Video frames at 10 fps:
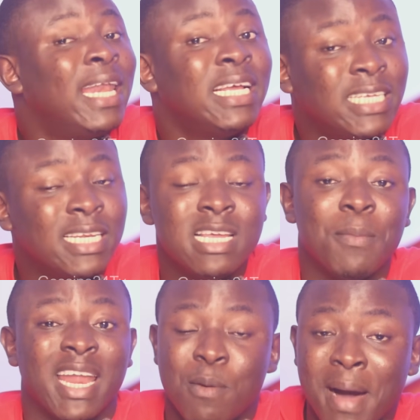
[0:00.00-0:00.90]

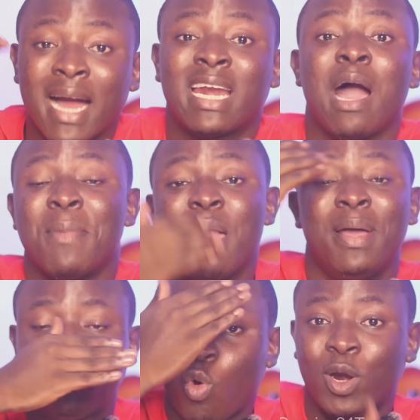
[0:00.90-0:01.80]
allegedly, a man of bad crime, I
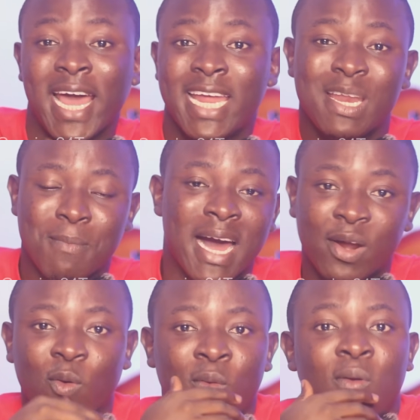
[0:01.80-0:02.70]
have a tall dying the
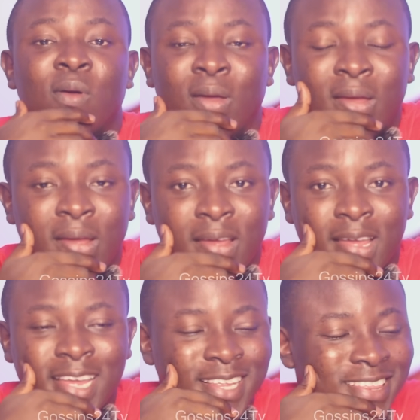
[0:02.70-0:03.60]
man.
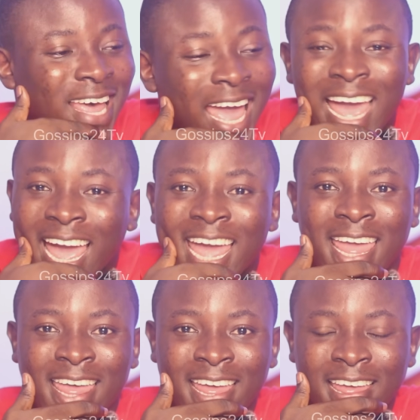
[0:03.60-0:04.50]
Hey!